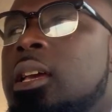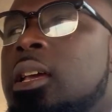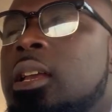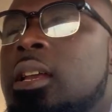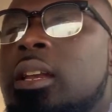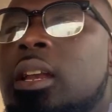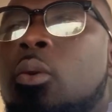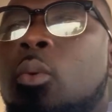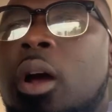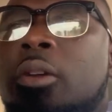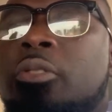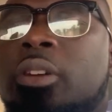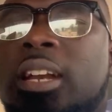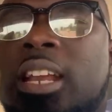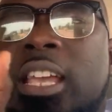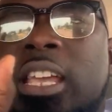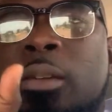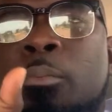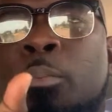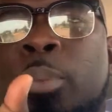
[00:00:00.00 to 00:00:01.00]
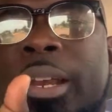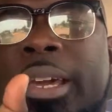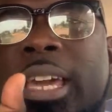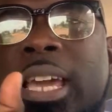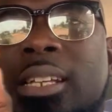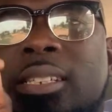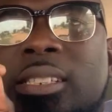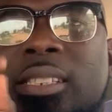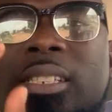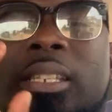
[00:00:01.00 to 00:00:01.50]
Now what should the
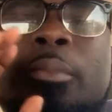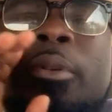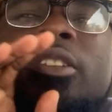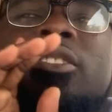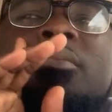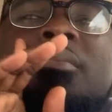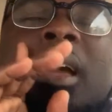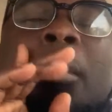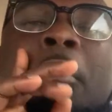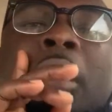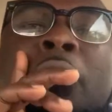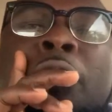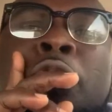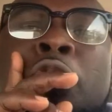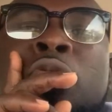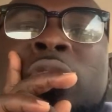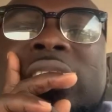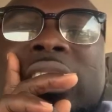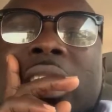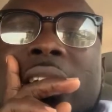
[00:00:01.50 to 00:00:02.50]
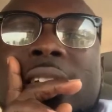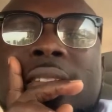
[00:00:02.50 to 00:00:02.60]
implications about me about future?